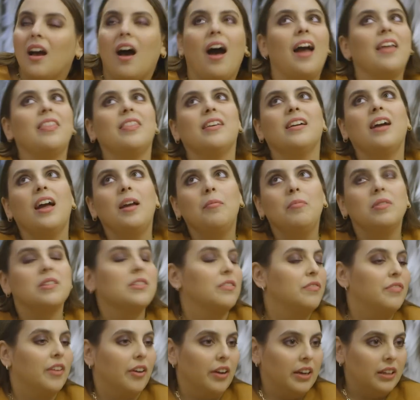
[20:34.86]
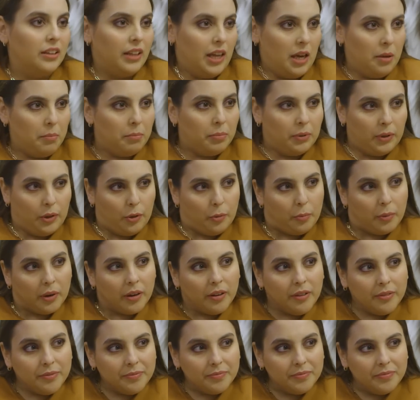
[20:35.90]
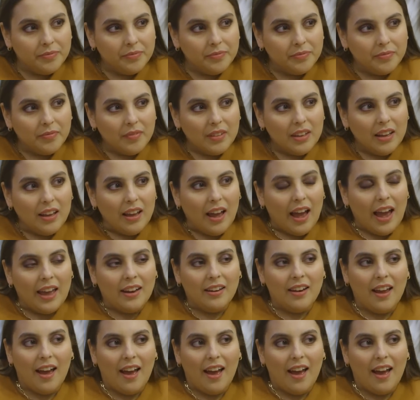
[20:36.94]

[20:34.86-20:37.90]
think I was a very late bloomer, and